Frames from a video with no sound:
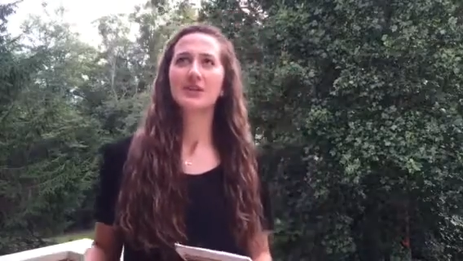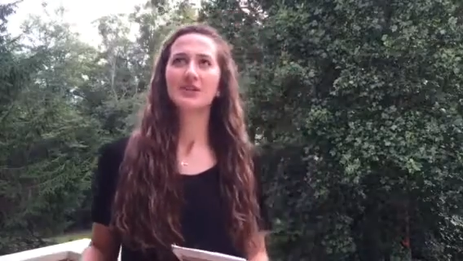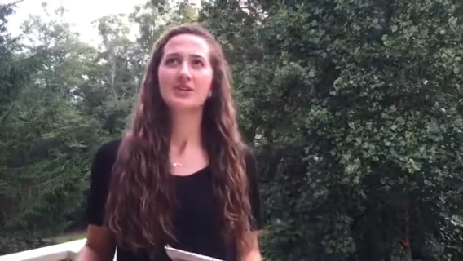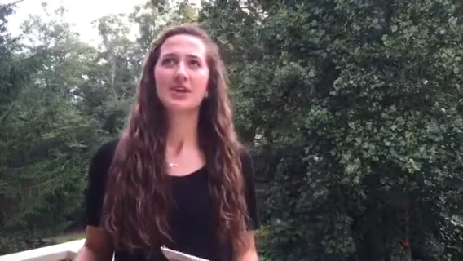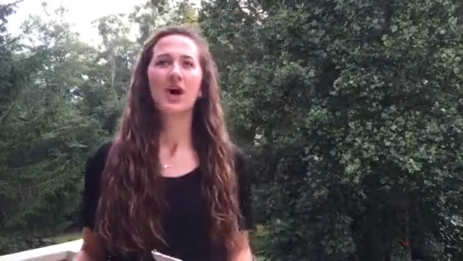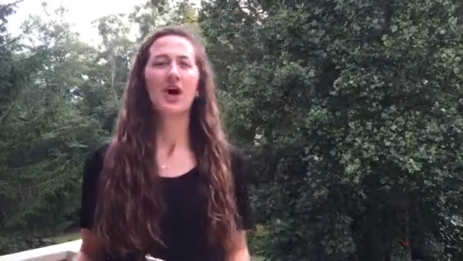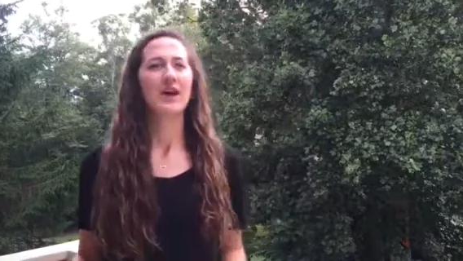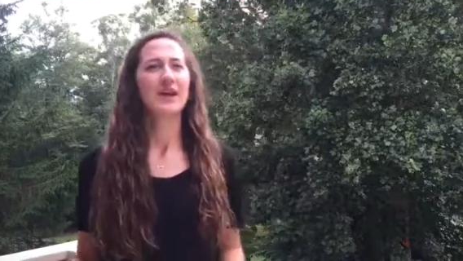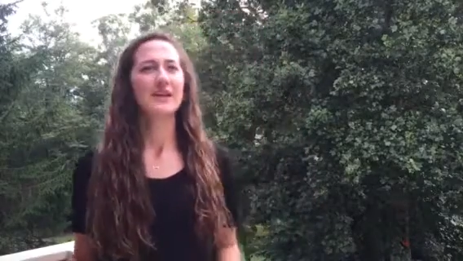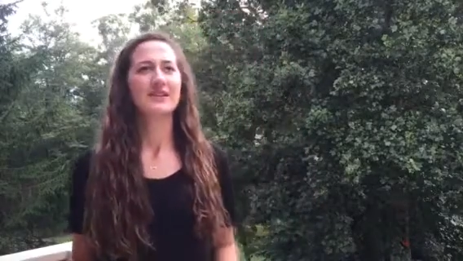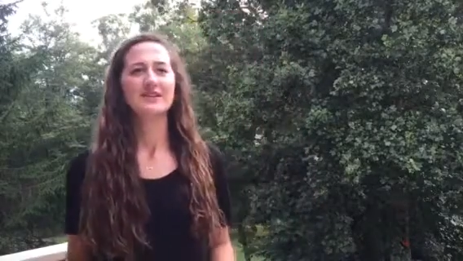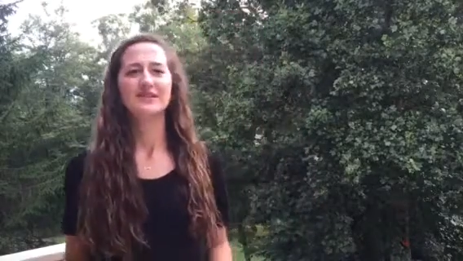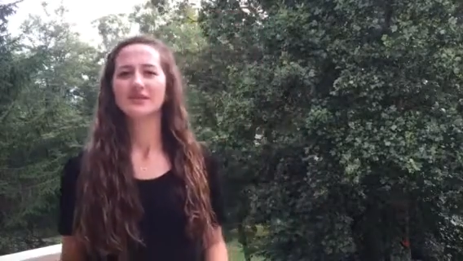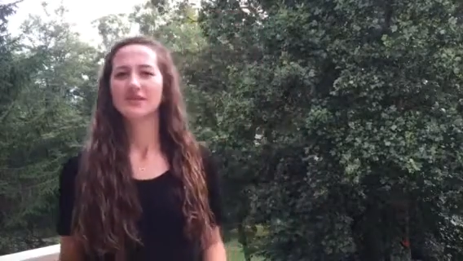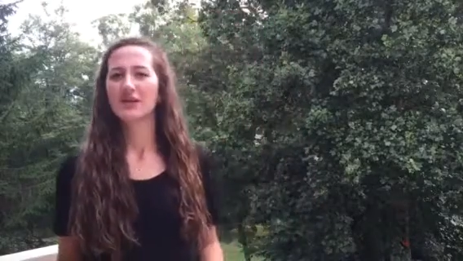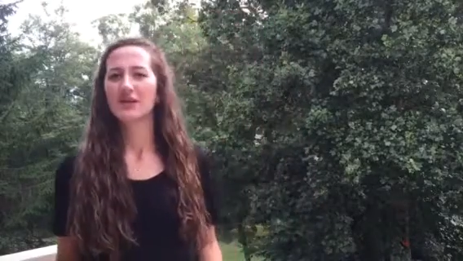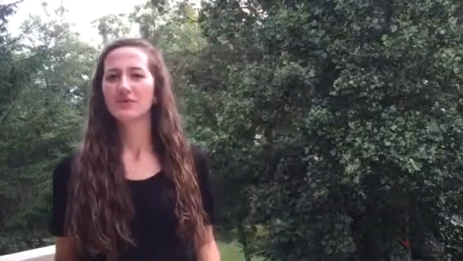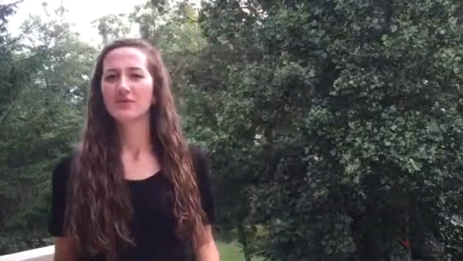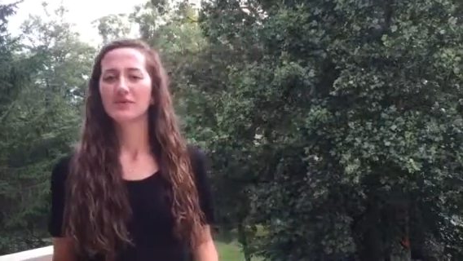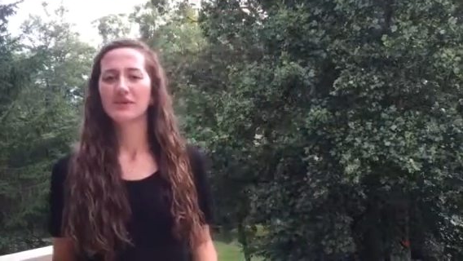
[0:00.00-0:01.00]
talking to
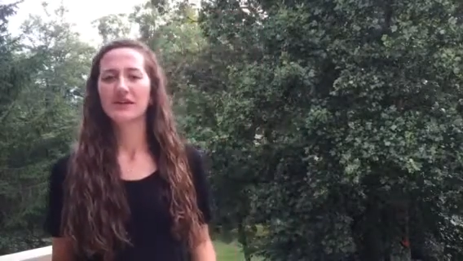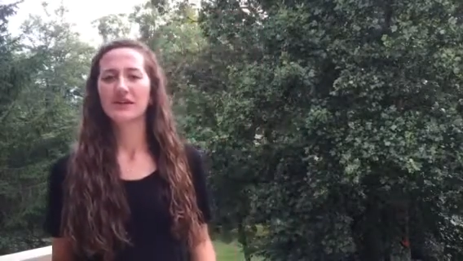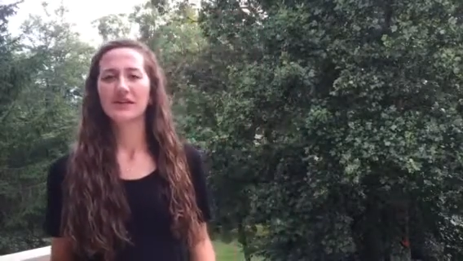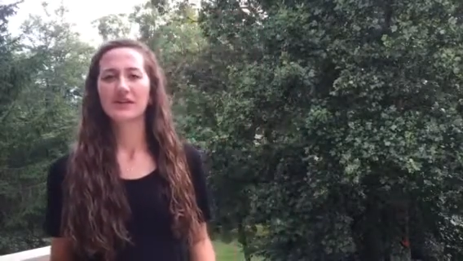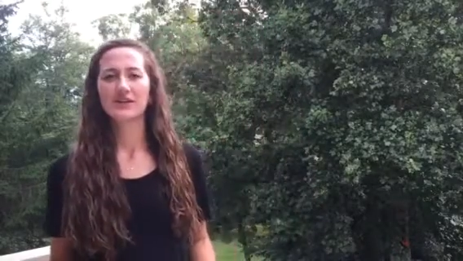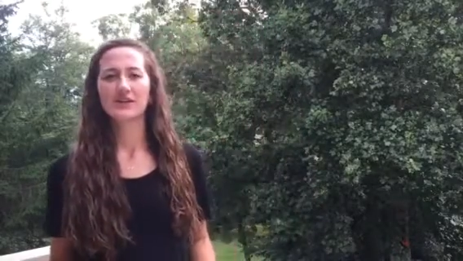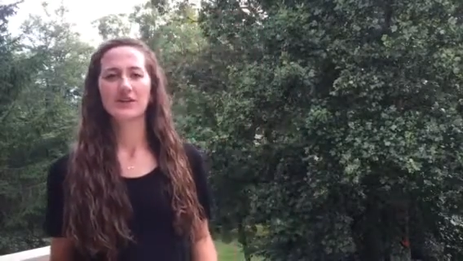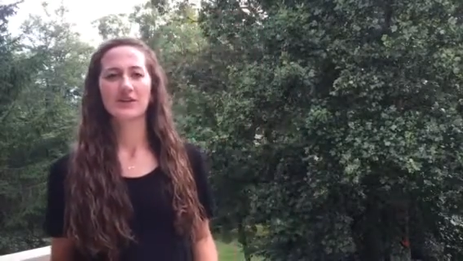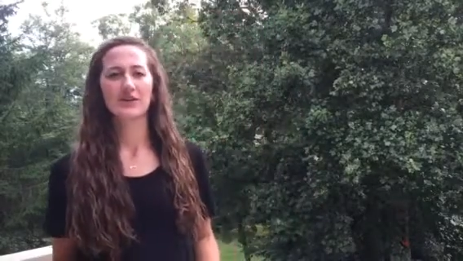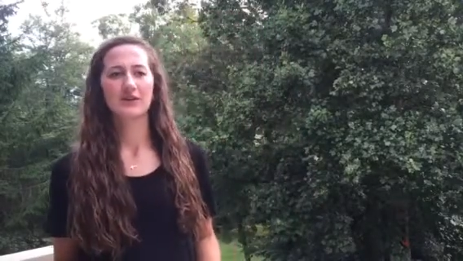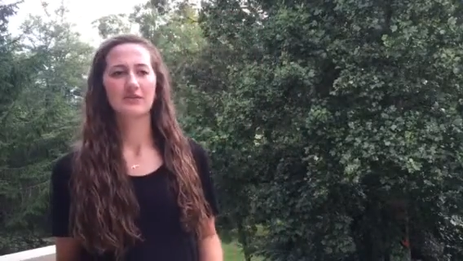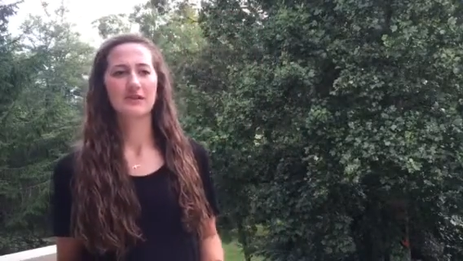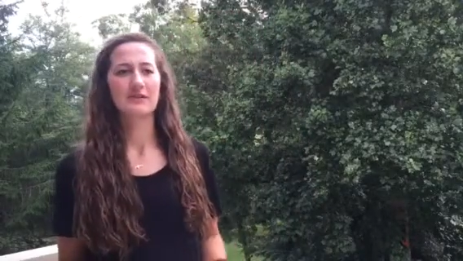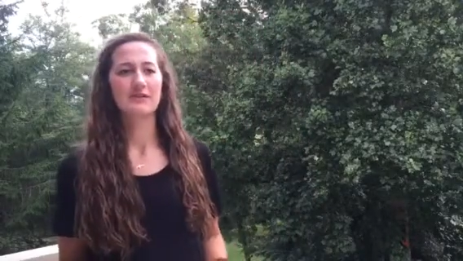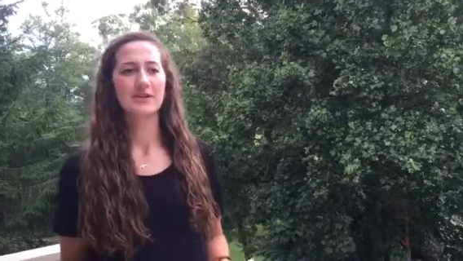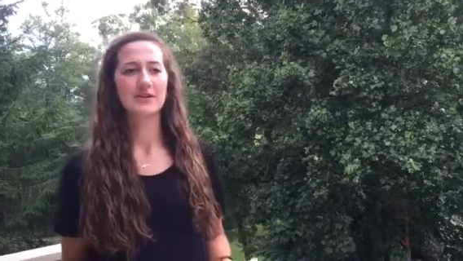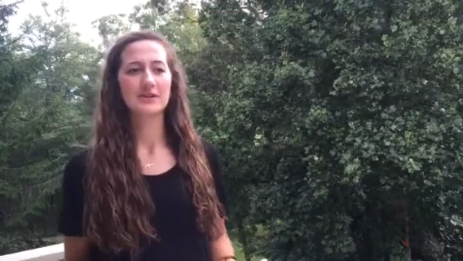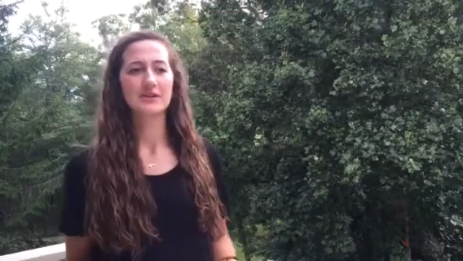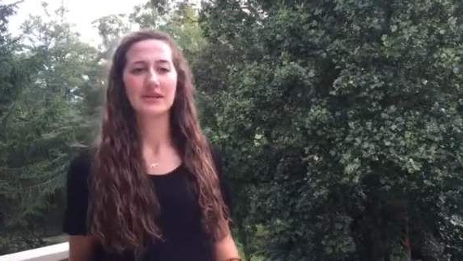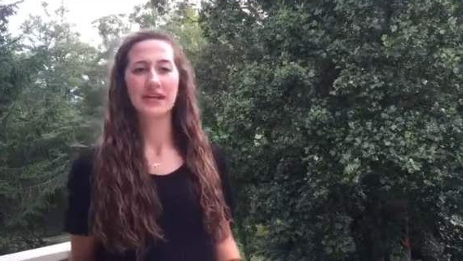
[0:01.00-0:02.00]
someone or
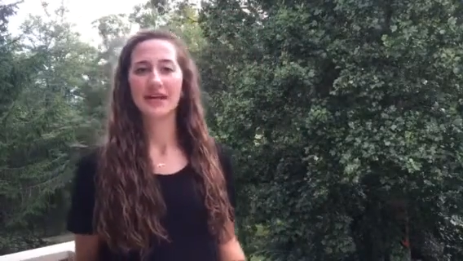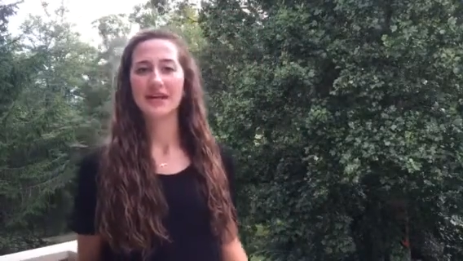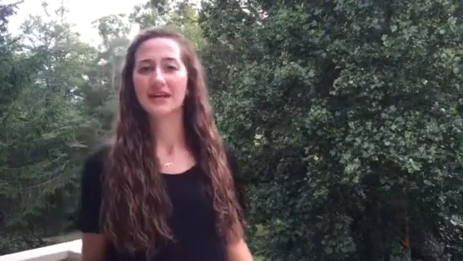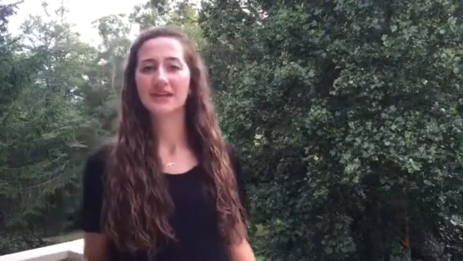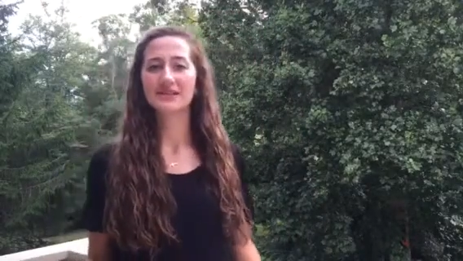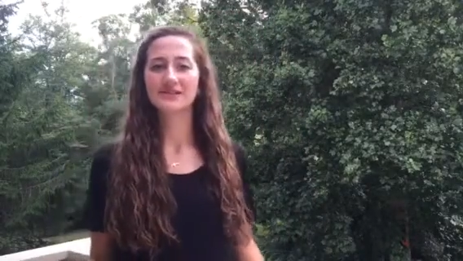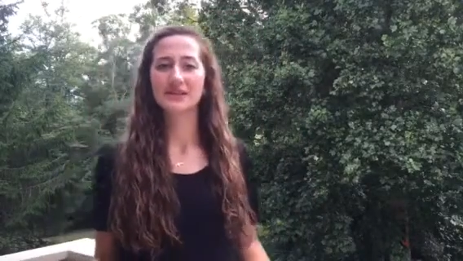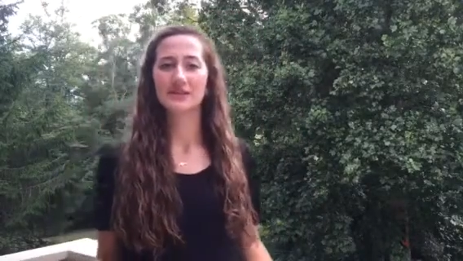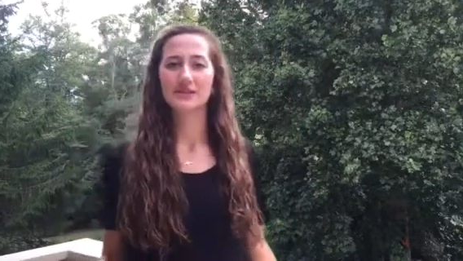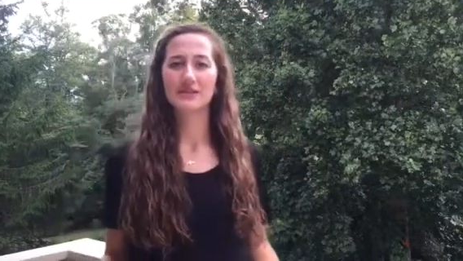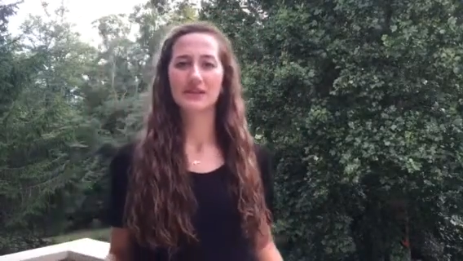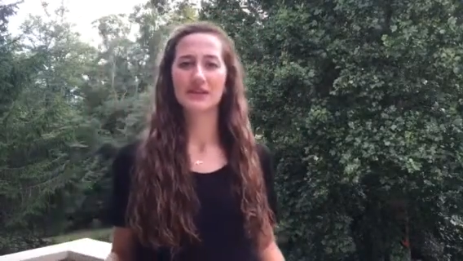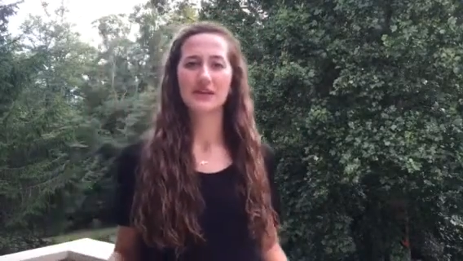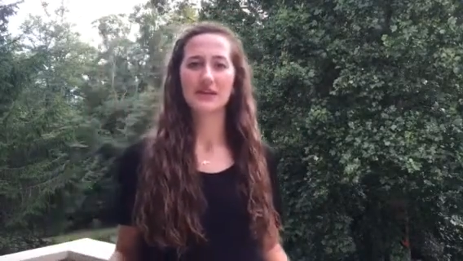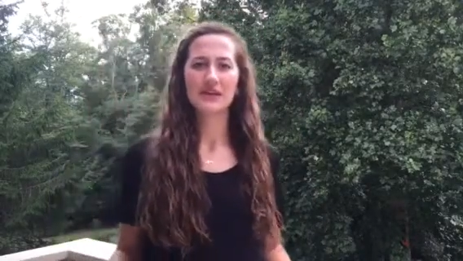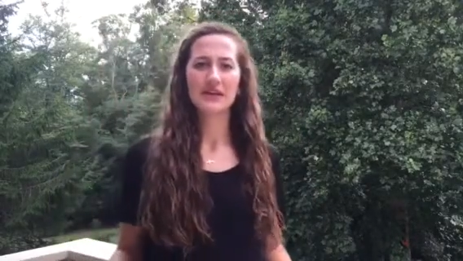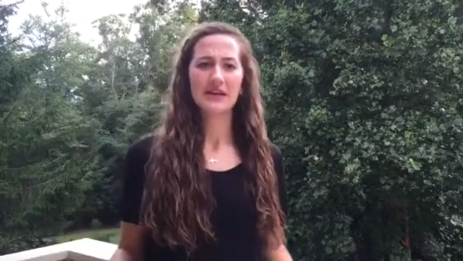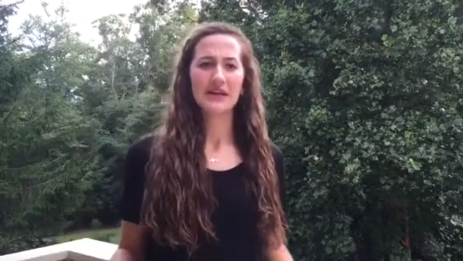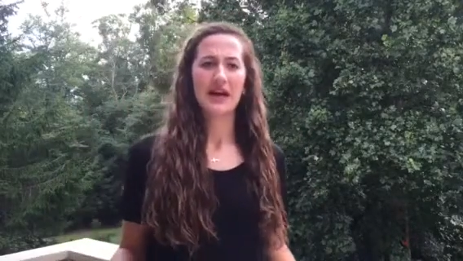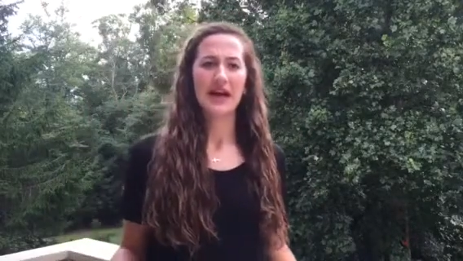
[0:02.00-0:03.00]
maybe you're dating someone,